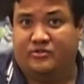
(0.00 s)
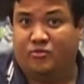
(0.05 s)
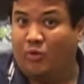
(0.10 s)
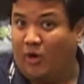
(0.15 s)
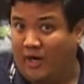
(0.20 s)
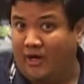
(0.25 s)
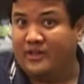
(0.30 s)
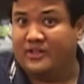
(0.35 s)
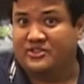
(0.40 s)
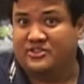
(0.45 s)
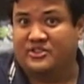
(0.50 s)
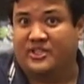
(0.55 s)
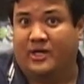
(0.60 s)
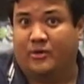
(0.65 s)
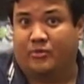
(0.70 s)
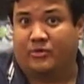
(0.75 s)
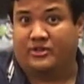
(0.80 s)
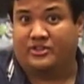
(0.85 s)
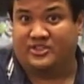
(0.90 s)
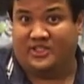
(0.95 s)
wireless
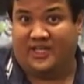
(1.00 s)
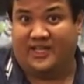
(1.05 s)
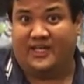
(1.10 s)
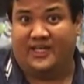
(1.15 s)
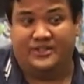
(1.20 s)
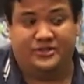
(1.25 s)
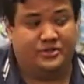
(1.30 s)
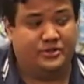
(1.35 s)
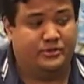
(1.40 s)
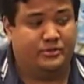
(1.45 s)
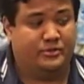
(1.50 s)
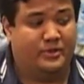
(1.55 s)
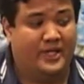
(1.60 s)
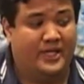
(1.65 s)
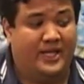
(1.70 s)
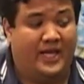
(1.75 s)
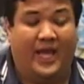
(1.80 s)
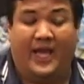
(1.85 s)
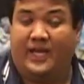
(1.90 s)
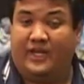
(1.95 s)
networks like I do,
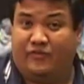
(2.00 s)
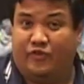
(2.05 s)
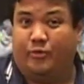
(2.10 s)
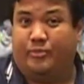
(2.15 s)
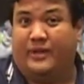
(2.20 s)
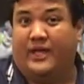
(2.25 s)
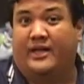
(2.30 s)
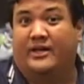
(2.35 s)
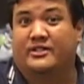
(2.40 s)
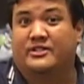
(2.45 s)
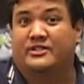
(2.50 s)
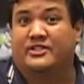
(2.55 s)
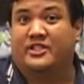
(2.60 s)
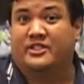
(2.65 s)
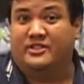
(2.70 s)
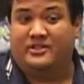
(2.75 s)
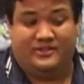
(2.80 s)
and if you plan on